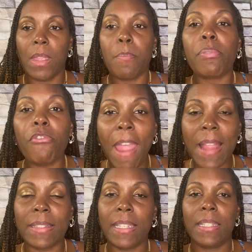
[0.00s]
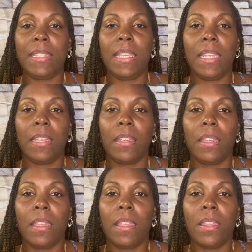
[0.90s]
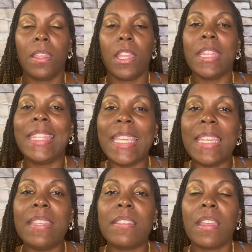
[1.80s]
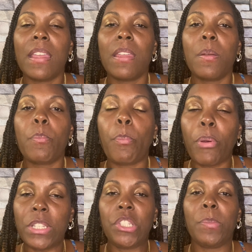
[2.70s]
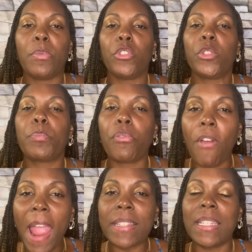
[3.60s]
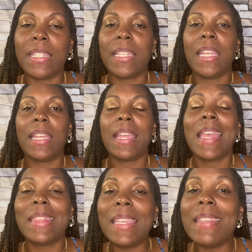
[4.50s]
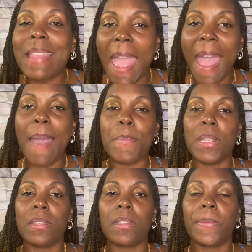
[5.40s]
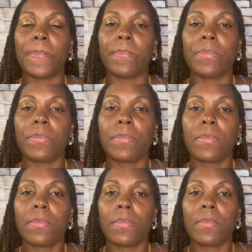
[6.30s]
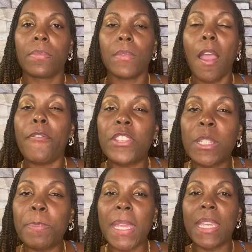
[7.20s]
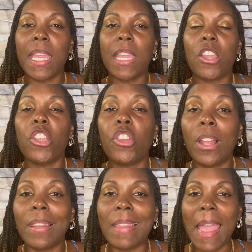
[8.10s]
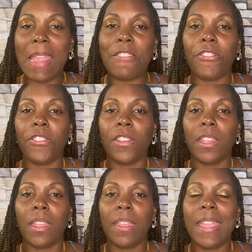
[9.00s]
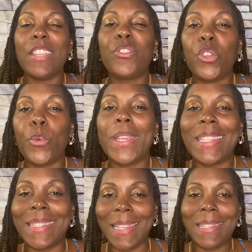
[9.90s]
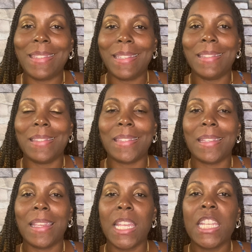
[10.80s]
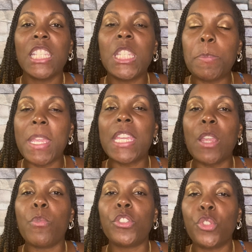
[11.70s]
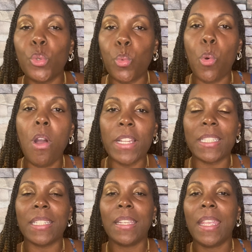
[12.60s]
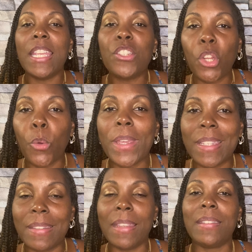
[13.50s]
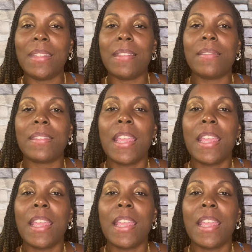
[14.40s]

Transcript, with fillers: practicing these principles, practicing these habits of speaking your life into existence, speaking what you want into existence,